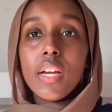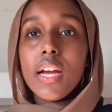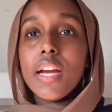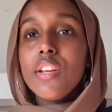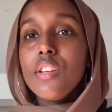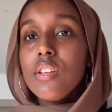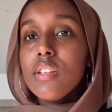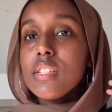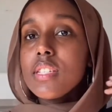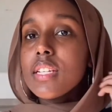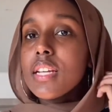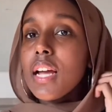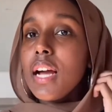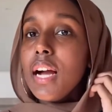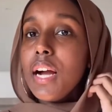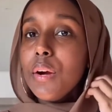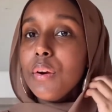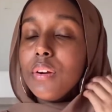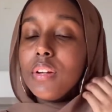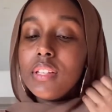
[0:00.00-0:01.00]
I use
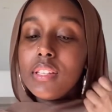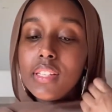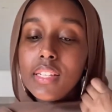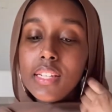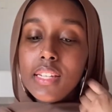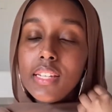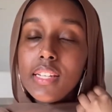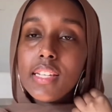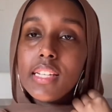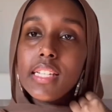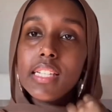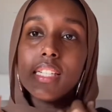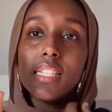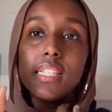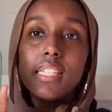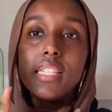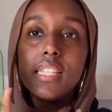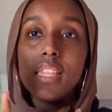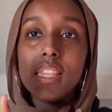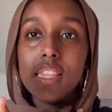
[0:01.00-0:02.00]
currently is
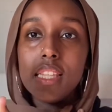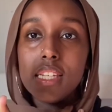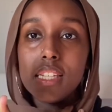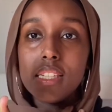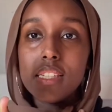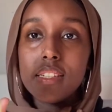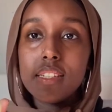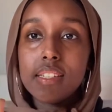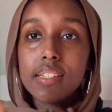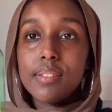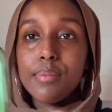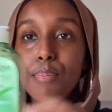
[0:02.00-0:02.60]
this